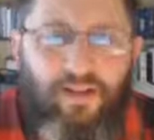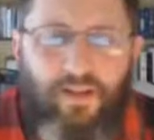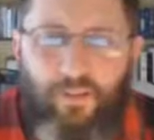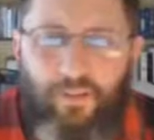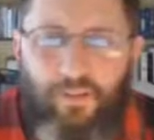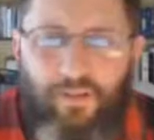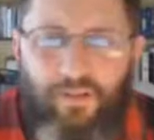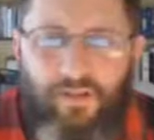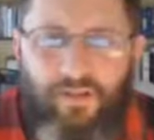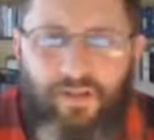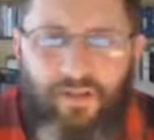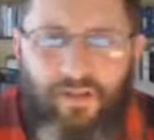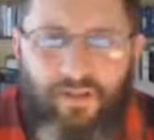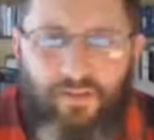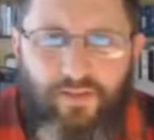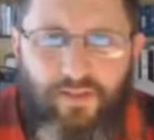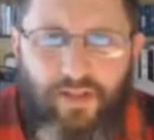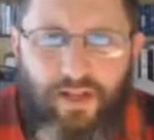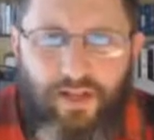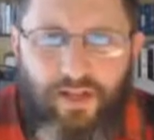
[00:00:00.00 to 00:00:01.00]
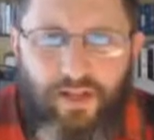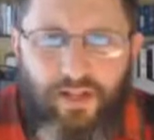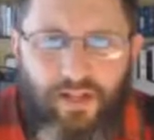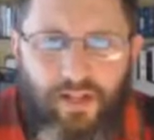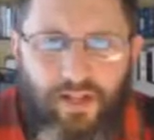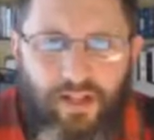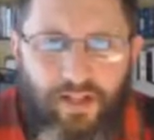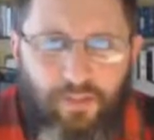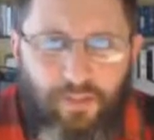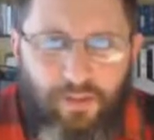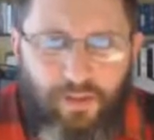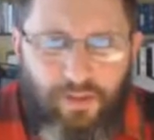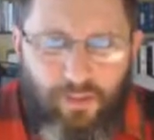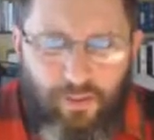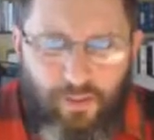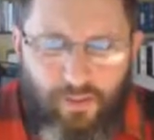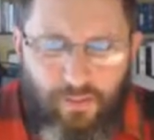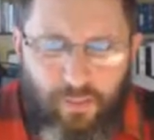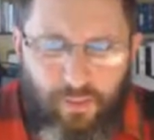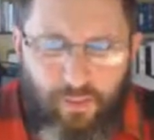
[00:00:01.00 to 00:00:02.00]
The number of the sons of God? But the
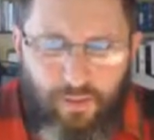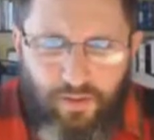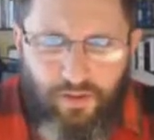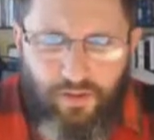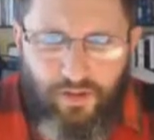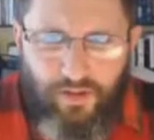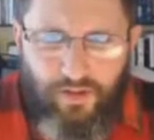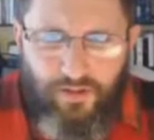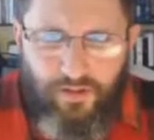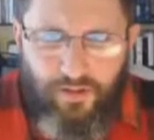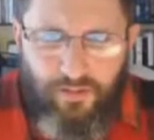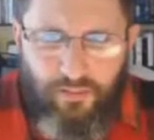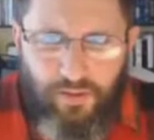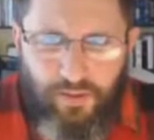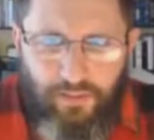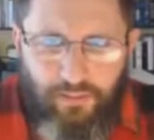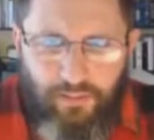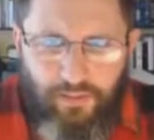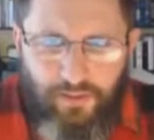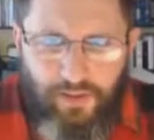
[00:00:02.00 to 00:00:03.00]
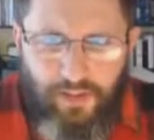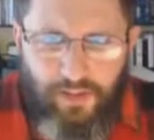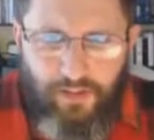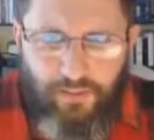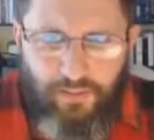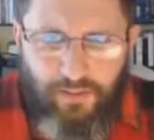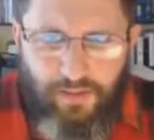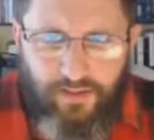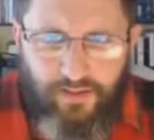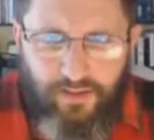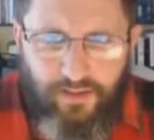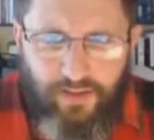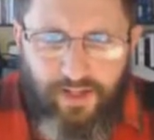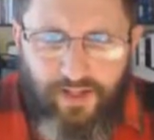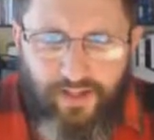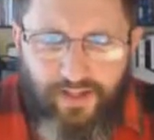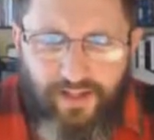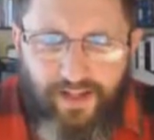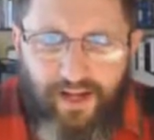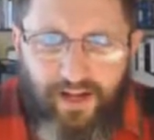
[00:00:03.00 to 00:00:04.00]
Lord's portion is his people, Jacob his
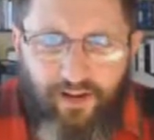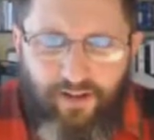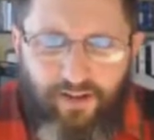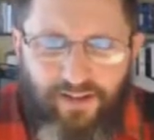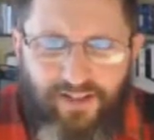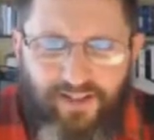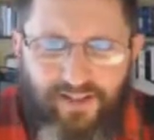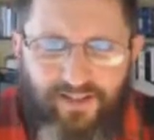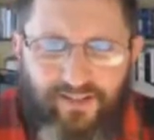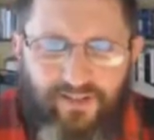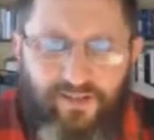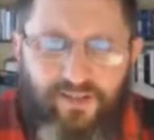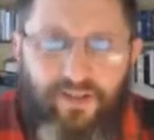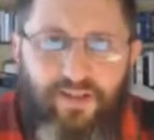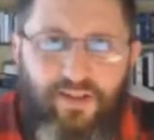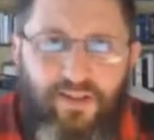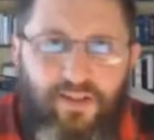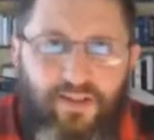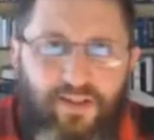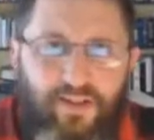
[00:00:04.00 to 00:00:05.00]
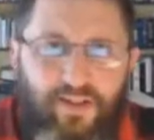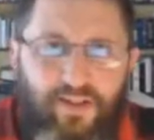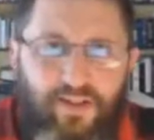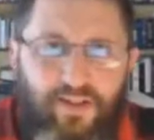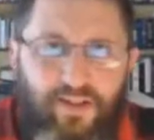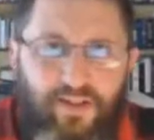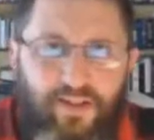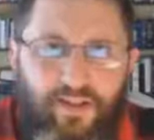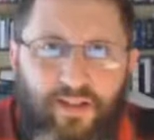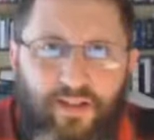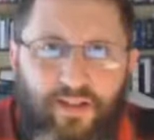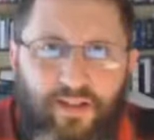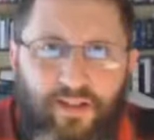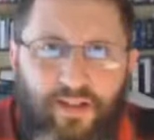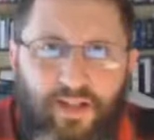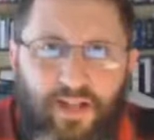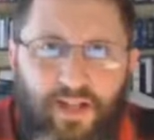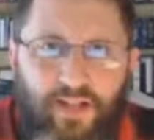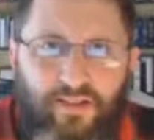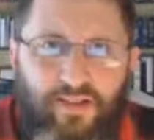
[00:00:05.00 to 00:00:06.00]
allotted heritage.
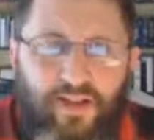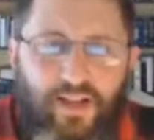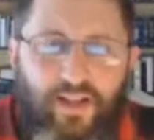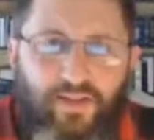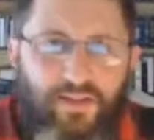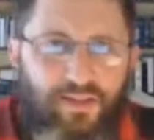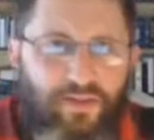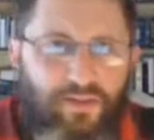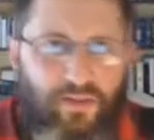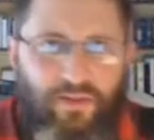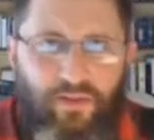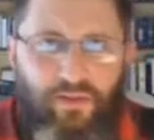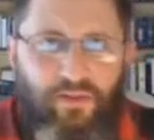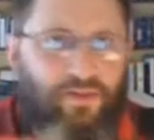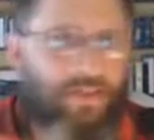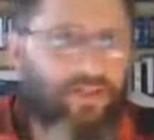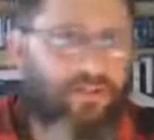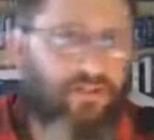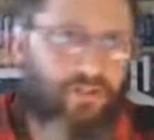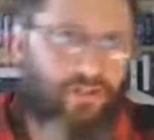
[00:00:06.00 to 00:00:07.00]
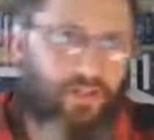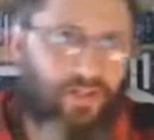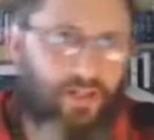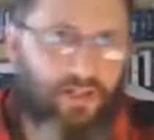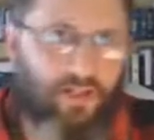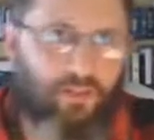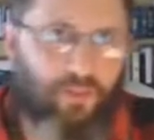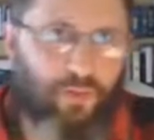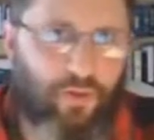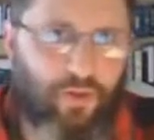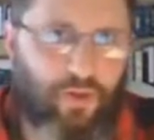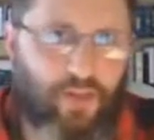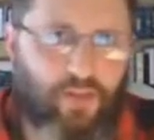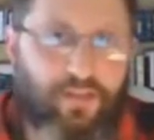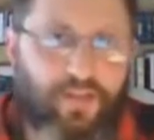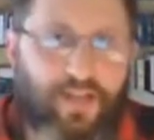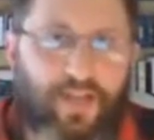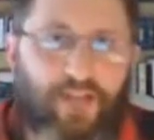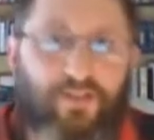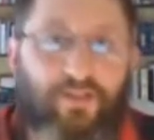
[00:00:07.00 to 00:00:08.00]
It's not the children of Israel anymore.
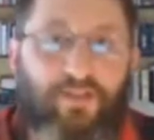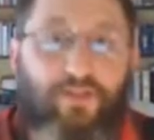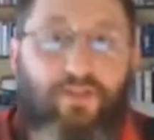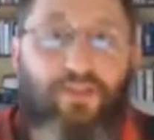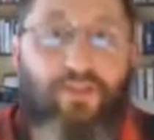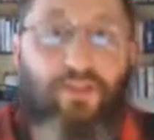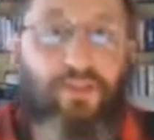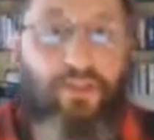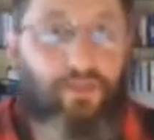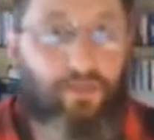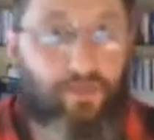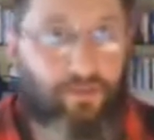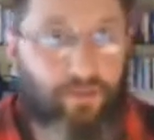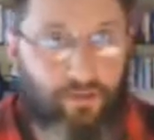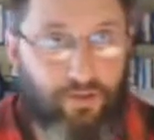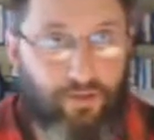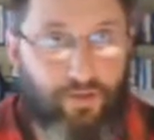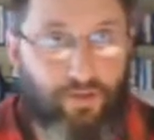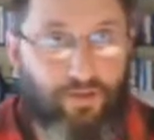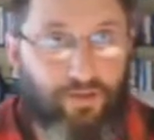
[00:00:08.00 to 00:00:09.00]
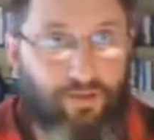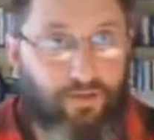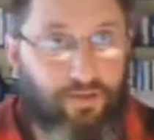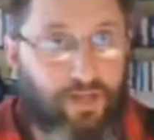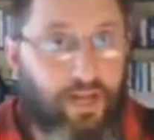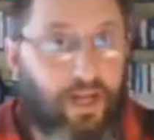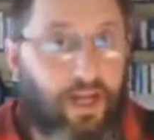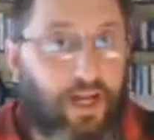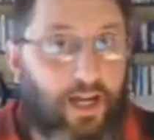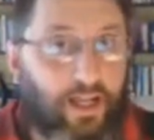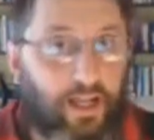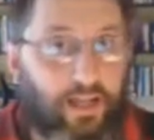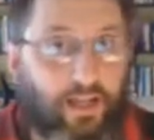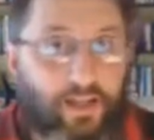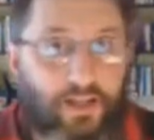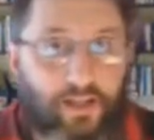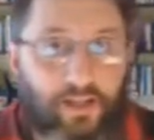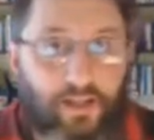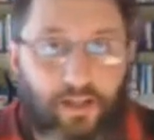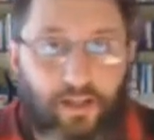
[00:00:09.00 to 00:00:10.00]
It's now just the sons of God.
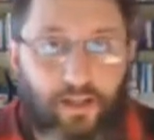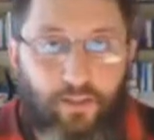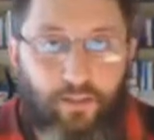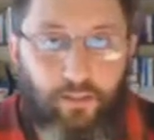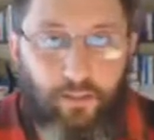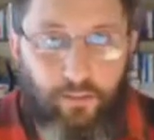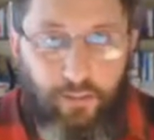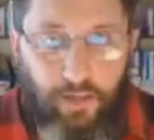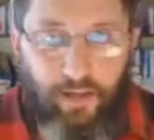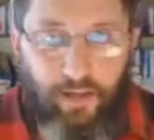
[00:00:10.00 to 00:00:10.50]
Well,